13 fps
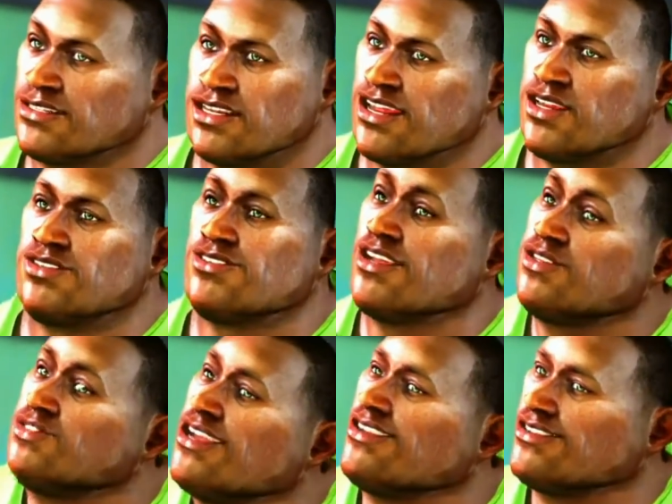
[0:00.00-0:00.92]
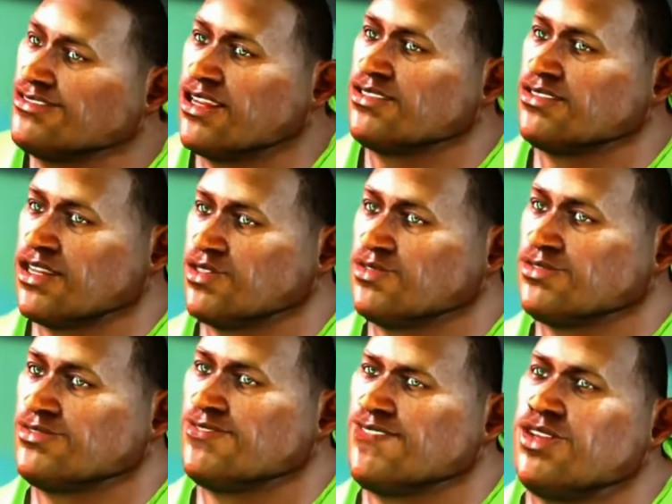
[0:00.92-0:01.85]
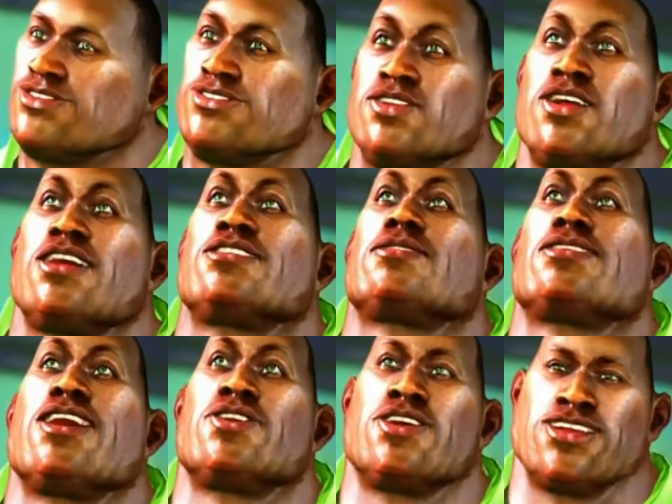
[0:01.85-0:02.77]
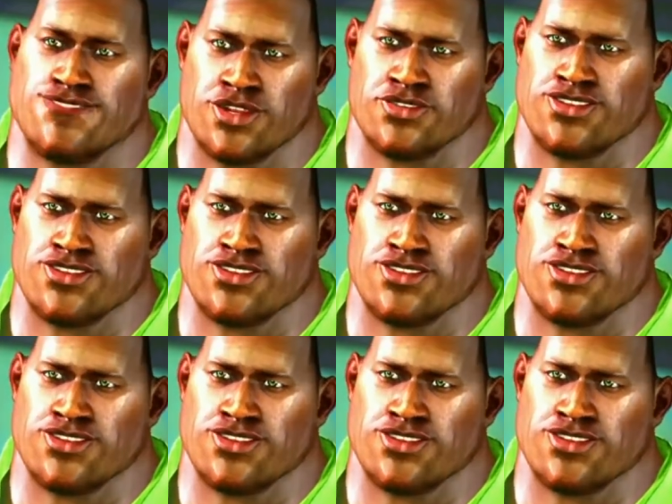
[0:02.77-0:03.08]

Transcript: here's how this is gonna go. First I'll run some errands for